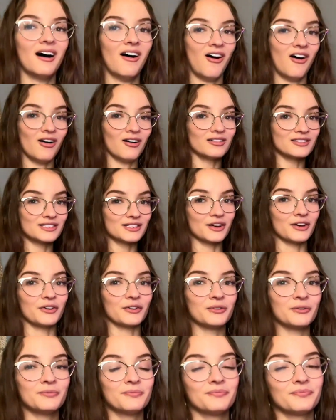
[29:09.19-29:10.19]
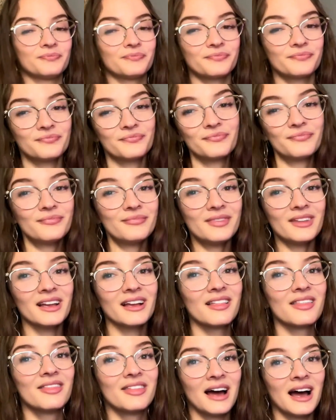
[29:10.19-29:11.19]
Also,
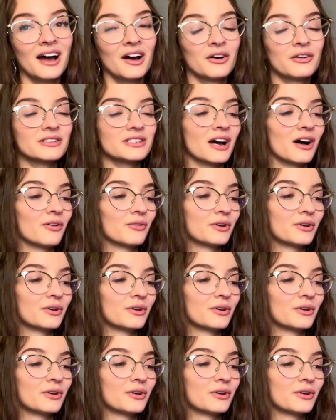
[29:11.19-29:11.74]
that hotel